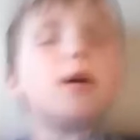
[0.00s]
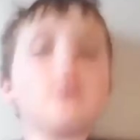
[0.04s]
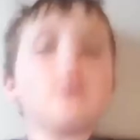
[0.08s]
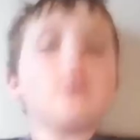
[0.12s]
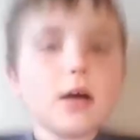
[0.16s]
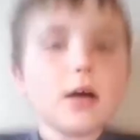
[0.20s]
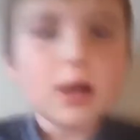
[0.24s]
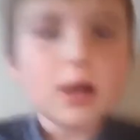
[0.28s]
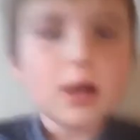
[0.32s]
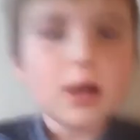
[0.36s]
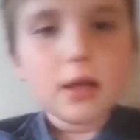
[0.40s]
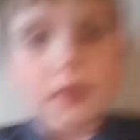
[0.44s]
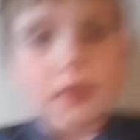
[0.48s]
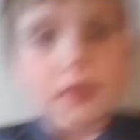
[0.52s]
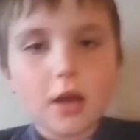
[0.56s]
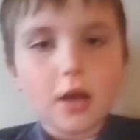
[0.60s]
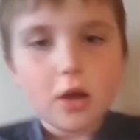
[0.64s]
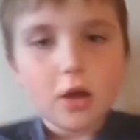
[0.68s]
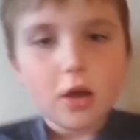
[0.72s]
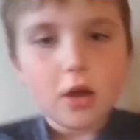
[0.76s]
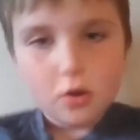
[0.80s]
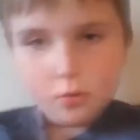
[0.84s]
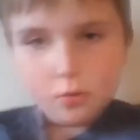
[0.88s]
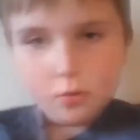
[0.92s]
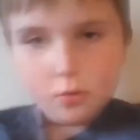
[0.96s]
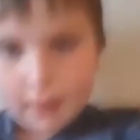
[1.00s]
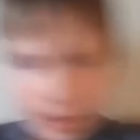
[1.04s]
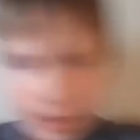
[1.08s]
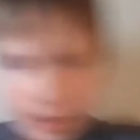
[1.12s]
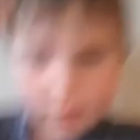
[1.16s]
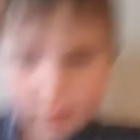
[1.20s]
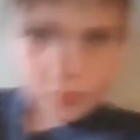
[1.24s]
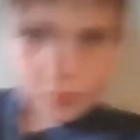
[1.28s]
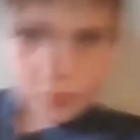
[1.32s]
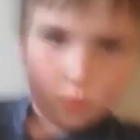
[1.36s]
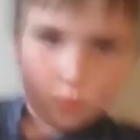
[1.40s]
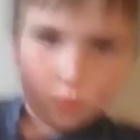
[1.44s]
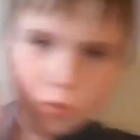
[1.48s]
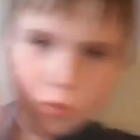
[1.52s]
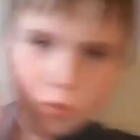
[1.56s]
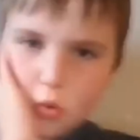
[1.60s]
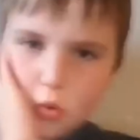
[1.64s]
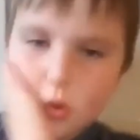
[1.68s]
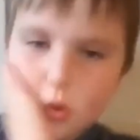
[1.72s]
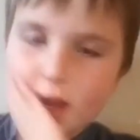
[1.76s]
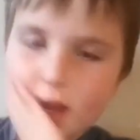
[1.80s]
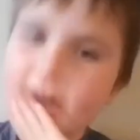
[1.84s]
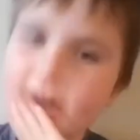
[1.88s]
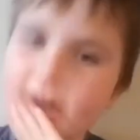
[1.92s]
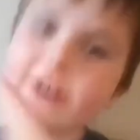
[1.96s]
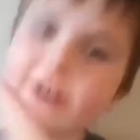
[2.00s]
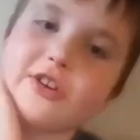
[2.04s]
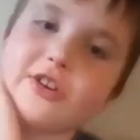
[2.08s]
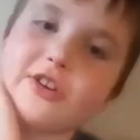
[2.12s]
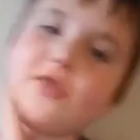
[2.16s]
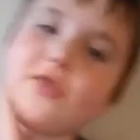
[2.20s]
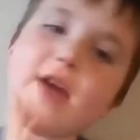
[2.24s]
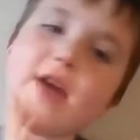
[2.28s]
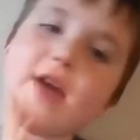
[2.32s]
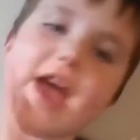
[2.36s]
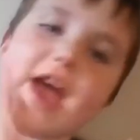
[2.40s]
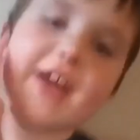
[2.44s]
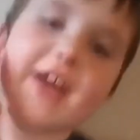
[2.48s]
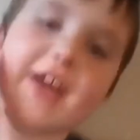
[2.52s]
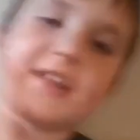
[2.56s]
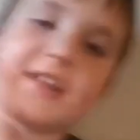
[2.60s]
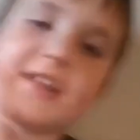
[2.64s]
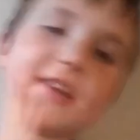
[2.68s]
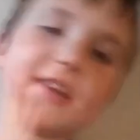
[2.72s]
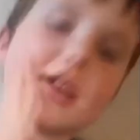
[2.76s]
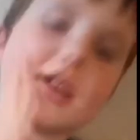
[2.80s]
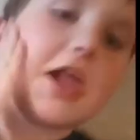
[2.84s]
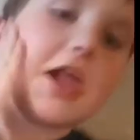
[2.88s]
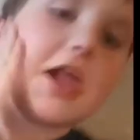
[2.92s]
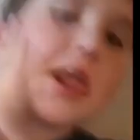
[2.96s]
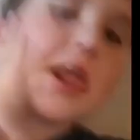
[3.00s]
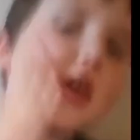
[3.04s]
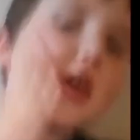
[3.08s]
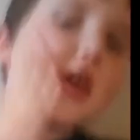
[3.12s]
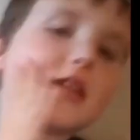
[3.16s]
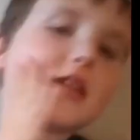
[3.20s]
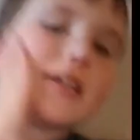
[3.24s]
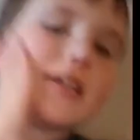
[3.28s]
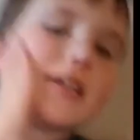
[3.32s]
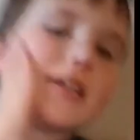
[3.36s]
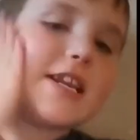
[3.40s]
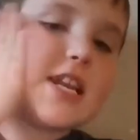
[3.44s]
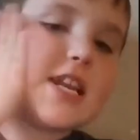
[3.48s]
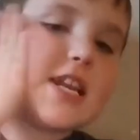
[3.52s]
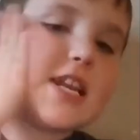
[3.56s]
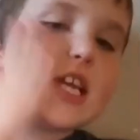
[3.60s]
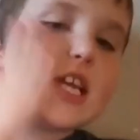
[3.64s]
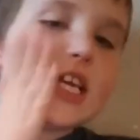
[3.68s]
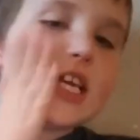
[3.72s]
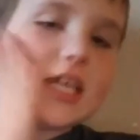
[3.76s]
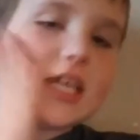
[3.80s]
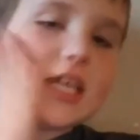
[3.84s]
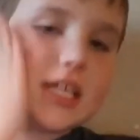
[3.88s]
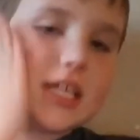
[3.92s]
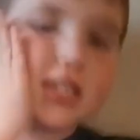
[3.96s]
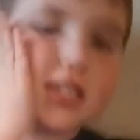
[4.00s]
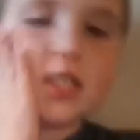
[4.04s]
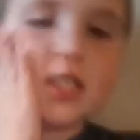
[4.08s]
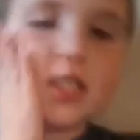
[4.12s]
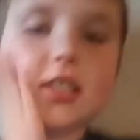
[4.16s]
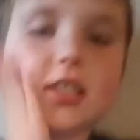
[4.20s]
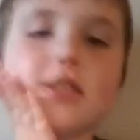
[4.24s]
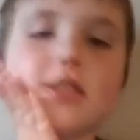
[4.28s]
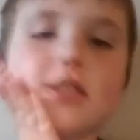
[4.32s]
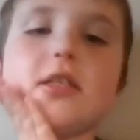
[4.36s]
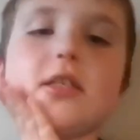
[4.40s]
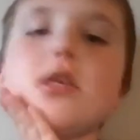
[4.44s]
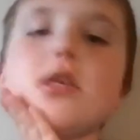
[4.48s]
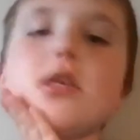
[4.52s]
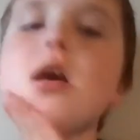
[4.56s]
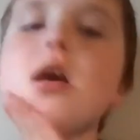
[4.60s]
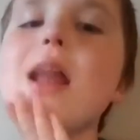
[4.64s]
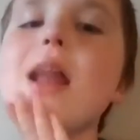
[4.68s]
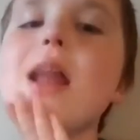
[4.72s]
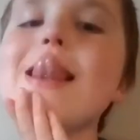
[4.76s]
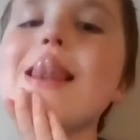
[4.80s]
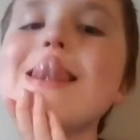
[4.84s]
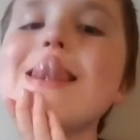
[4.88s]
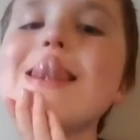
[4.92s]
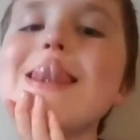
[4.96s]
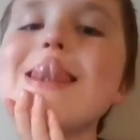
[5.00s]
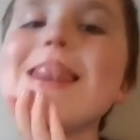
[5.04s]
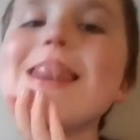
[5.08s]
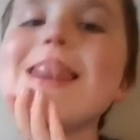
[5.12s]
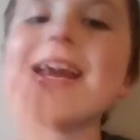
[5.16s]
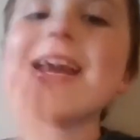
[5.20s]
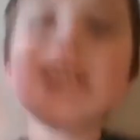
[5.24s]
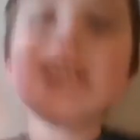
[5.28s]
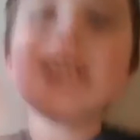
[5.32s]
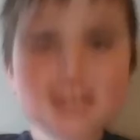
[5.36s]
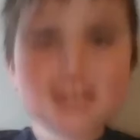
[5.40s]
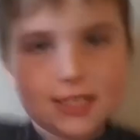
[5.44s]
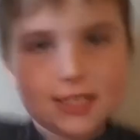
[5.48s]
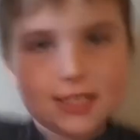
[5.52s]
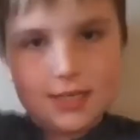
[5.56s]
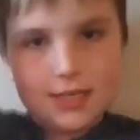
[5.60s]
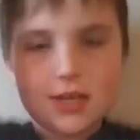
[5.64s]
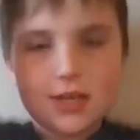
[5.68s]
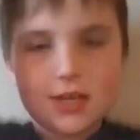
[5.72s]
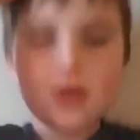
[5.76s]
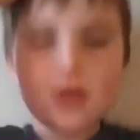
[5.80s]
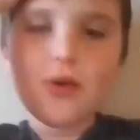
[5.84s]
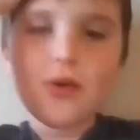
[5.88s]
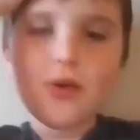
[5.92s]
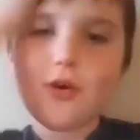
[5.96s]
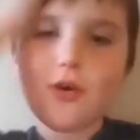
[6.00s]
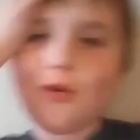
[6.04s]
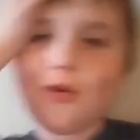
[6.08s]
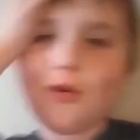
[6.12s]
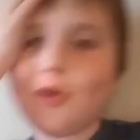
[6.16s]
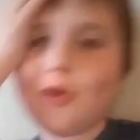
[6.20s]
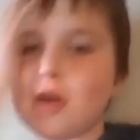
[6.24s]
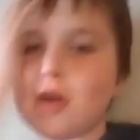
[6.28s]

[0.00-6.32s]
Huh? Oh my. Ooh, I got a new head. Neat. It's new.